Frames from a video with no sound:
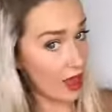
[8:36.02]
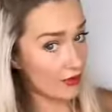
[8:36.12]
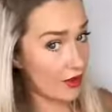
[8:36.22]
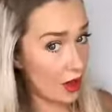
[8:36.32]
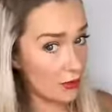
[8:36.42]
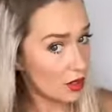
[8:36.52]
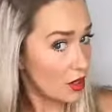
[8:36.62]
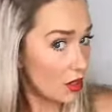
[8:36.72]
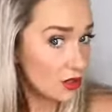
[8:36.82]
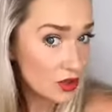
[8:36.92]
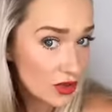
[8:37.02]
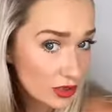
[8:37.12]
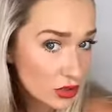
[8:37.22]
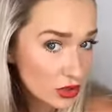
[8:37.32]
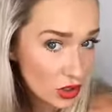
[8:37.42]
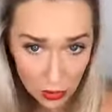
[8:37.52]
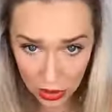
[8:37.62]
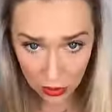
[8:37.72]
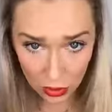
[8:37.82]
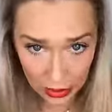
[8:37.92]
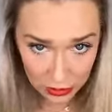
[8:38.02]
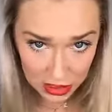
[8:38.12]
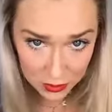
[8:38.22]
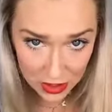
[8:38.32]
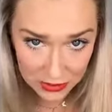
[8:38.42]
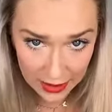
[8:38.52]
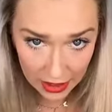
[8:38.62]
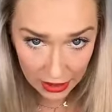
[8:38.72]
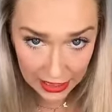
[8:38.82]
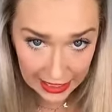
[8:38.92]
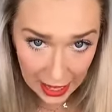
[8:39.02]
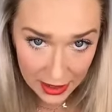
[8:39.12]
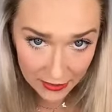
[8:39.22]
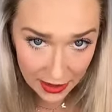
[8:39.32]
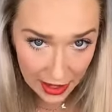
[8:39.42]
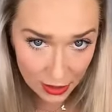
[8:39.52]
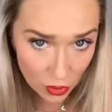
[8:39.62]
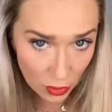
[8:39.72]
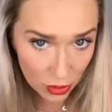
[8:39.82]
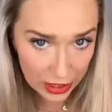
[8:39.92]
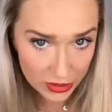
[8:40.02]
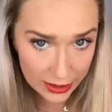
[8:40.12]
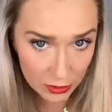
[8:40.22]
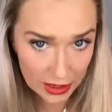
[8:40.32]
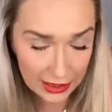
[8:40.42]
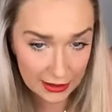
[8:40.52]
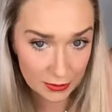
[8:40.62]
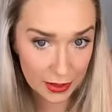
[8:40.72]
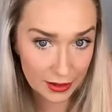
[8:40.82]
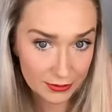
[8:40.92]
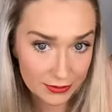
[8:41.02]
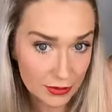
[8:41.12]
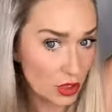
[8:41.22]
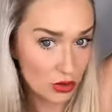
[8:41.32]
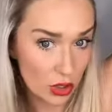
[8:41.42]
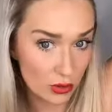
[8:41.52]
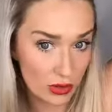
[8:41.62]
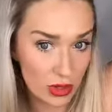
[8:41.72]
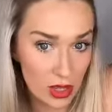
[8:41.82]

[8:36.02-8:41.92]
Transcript: half up. So this is so cute. Look how it spreads my hair. Again, if I had a normal hair tie, it would be like this big. No joke.